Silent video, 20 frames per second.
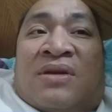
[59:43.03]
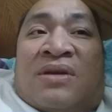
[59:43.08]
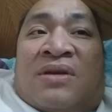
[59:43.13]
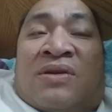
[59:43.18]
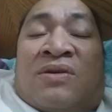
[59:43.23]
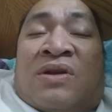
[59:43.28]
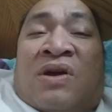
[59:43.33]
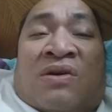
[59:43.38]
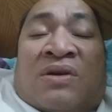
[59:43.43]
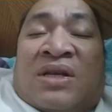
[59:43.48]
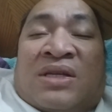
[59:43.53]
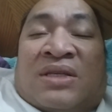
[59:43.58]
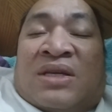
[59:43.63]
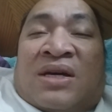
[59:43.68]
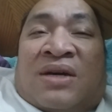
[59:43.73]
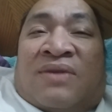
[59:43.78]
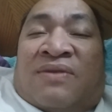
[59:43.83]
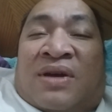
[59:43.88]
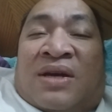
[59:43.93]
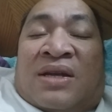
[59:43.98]
you don't
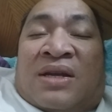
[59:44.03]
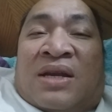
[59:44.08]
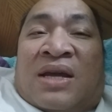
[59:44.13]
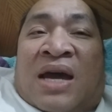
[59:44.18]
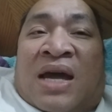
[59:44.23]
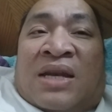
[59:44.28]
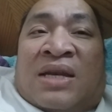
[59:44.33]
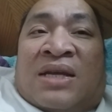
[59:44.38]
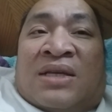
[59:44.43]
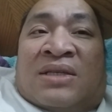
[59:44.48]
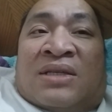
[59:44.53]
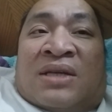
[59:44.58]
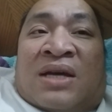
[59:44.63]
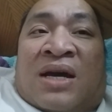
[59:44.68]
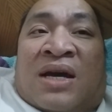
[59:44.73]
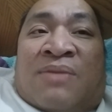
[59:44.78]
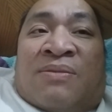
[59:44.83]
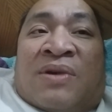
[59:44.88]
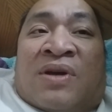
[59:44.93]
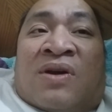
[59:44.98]
deserve it at this
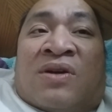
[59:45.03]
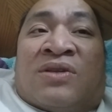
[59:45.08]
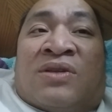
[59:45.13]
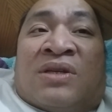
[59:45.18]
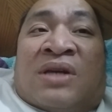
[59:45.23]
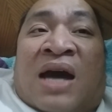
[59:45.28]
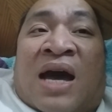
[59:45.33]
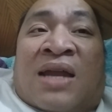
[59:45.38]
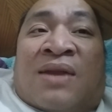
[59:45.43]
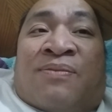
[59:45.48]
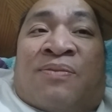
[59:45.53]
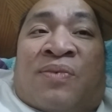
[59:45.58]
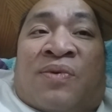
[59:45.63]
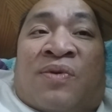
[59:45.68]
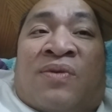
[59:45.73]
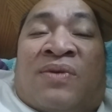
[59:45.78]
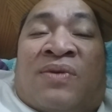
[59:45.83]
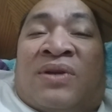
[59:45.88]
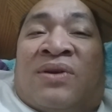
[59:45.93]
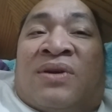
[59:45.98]
time because you got to
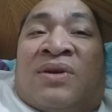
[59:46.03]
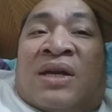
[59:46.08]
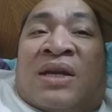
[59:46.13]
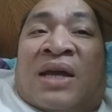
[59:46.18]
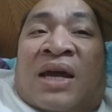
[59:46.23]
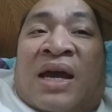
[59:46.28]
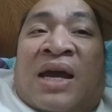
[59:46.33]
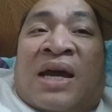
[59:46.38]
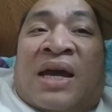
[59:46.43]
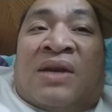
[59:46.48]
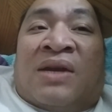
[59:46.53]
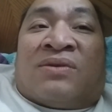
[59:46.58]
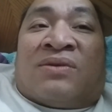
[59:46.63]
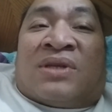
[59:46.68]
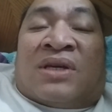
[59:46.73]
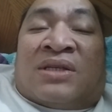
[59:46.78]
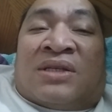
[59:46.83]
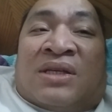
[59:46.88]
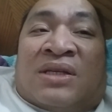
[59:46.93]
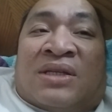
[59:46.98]
prove that you can handle
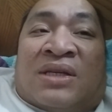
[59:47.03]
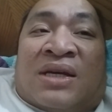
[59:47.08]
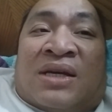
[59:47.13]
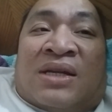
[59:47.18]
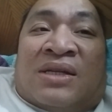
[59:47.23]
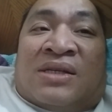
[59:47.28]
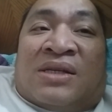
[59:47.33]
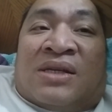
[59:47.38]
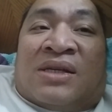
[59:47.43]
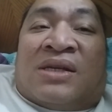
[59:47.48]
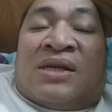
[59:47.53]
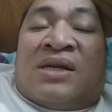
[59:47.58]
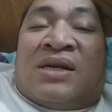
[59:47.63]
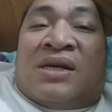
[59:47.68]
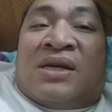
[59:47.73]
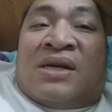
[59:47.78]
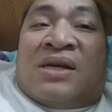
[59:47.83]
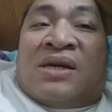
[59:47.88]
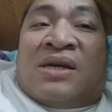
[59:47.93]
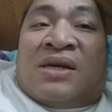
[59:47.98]
such intelligence.
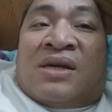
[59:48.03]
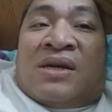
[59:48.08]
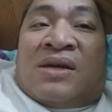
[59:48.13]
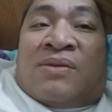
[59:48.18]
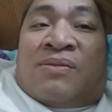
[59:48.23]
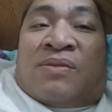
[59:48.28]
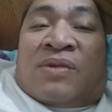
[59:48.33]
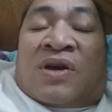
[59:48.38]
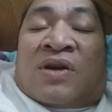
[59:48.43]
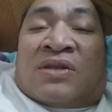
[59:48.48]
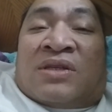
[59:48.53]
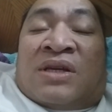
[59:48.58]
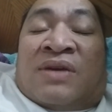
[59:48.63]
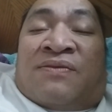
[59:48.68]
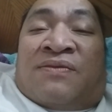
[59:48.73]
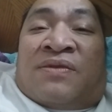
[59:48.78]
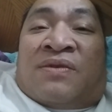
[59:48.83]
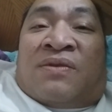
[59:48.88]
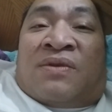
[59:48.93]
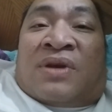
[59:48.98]
Because
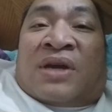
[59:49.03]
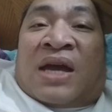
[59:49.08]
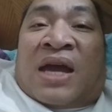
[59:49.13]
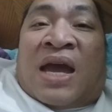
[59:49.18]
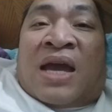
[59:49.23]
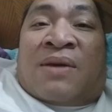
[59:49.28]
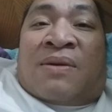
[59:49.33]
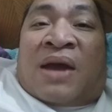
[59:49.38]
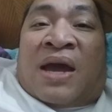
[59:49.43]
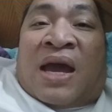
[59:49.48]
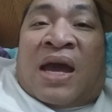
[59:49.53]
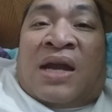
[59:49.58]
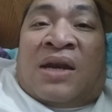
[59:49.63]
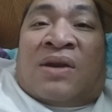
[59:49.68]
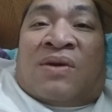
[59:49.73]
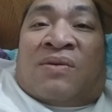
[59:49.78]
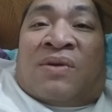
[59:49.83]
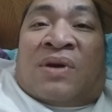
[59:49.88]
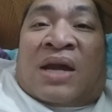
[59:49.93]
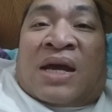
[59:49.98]
if you can't
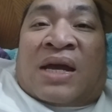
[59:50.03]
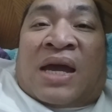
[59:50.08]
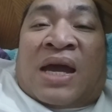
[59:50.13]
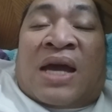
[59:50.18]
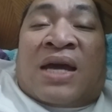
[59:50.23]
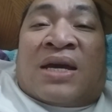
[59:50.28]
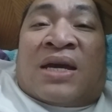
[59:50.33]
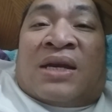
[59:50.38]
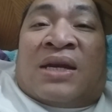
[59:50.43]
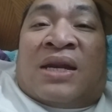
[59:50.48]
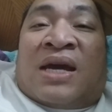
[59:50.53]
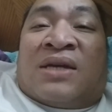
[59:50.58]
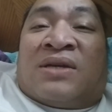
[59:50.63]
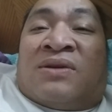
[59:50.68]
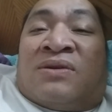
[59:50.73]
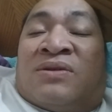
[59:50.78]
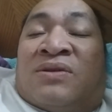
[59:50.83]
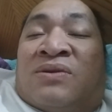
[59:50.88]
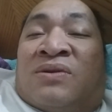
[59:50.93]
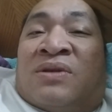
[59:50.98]
handle it, I can't connect
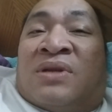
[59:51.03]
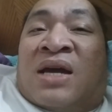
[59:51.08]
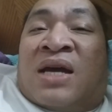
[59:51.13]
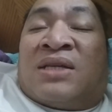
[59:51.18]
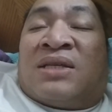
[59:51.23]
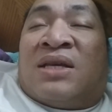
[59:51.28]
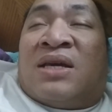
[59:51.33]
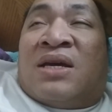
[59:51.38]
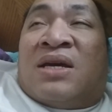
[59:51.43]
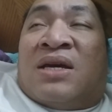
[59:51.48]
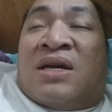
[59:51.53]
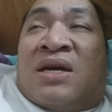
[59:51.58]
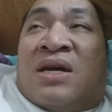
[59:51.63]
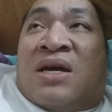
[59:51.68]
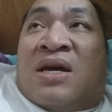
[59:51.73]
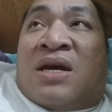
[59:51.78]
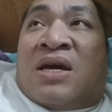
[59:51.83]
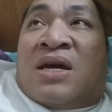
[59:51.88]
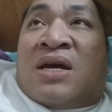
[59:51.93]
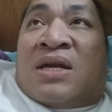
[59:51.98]
you to it. That's
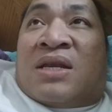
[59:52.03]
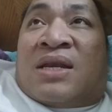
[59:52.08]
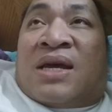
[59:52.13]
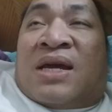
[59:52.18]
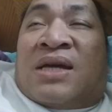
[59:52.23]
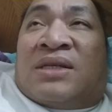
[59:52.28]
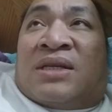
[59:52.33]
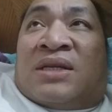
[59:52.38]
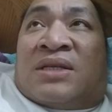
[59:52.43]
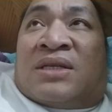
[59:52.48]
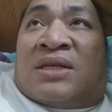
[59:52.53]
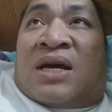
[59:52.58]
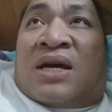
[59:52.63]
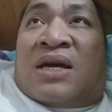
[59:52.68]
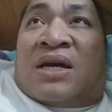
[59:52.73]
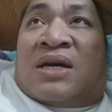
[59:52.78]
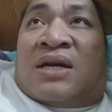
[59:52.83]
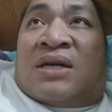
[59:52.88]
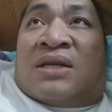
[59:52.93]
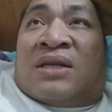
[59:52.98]
just
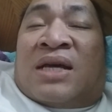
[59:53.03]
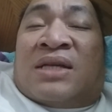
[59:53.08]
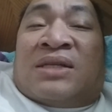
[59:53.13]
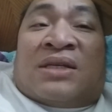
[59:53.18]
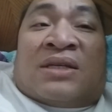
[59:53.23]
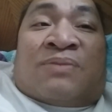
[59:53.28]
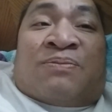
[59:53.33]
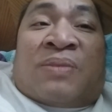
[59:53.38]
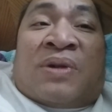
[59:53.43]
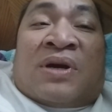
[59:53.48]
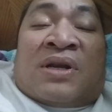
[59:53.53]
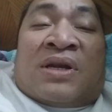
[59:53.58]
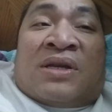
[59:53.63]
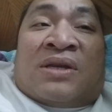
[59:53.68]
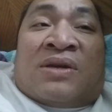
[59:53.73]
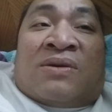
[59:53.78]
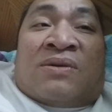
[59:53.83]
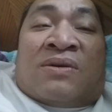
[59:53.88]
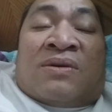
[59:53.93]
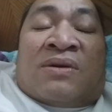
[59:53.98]
that's just putting
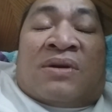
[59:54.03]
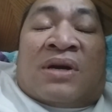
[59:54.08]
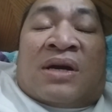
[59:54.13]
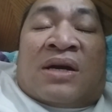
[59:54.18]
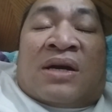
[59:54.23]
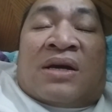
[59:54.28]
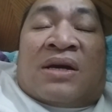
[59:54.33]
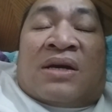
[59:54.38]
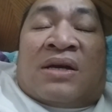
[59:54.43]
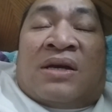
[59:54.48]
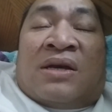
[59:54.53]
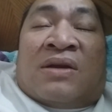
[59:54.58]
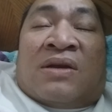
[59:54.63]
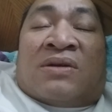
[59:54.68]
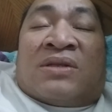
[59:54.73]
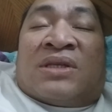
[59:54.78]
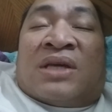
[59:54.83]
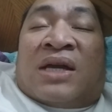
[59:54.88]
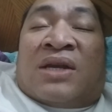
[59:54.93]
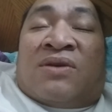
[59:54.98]
you,
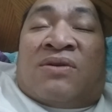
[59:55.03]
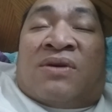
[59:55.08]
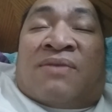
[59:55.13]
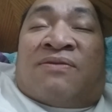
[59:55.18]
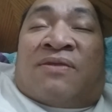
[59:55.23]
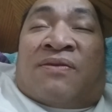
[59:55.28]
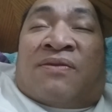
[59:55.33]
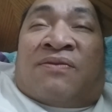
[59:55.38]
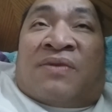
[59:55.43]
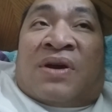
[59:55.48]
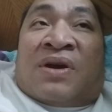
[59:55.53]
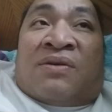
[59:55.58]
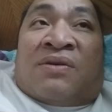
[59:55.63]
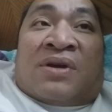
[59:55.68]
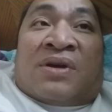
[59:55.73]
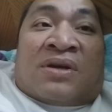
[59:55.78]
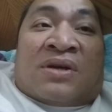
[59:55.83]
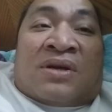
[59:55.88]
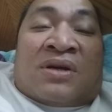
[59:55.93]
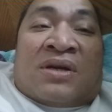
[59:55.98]
setting you up for
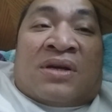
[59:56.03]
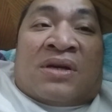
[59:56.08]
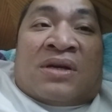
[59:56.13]
failure.